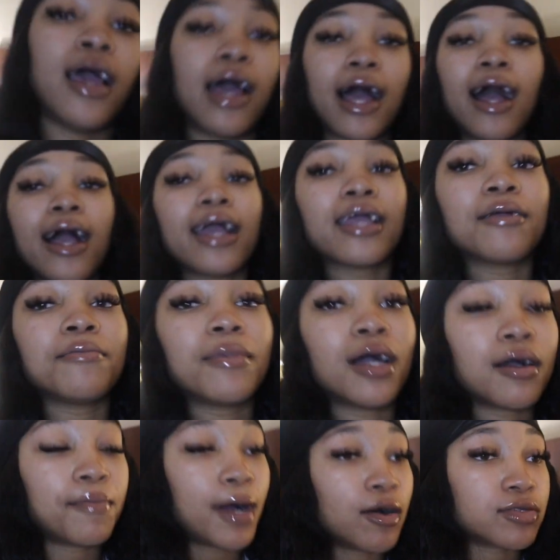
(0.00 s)
I'm
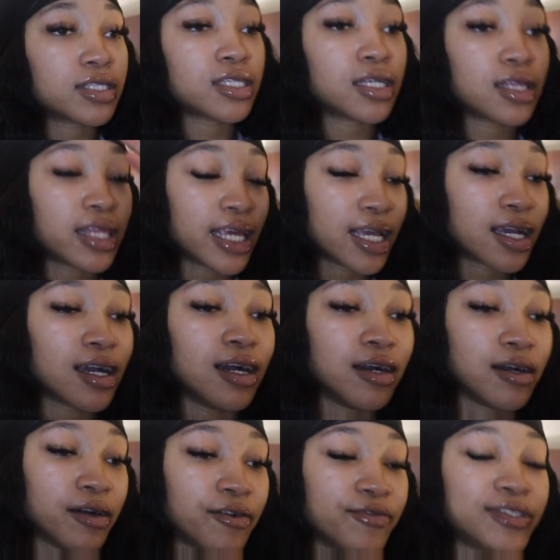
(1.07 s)
about to think
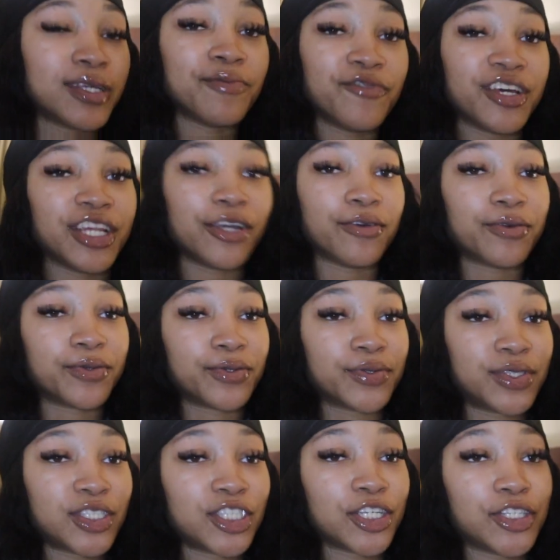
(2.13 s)
of some
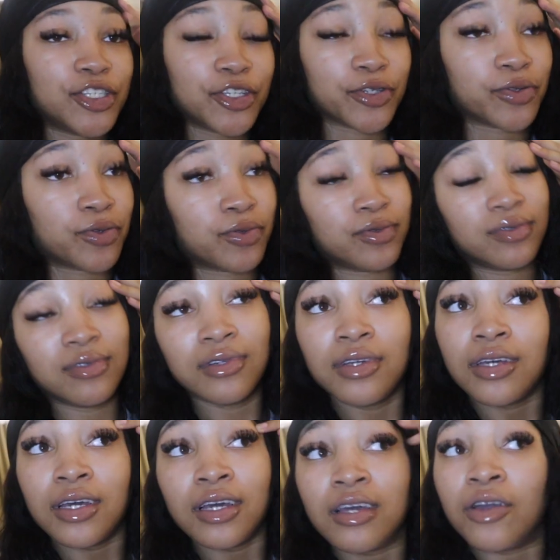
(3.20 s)
videos to do.
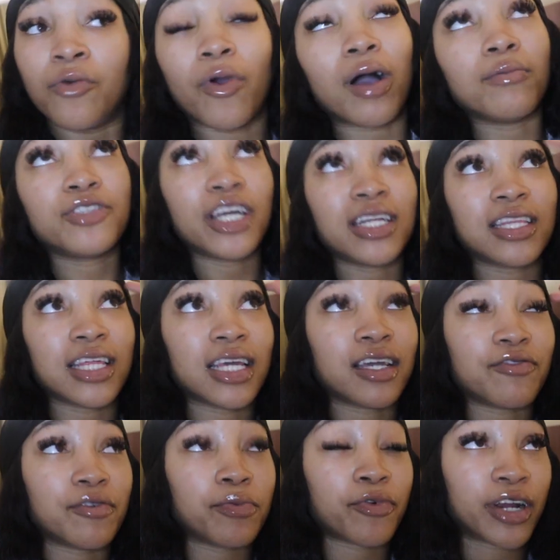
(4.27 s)
Well, I'm trying to think
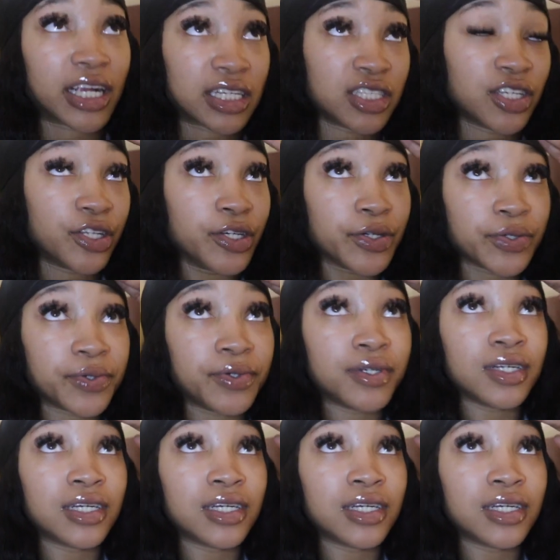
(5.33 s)
of a prank to do.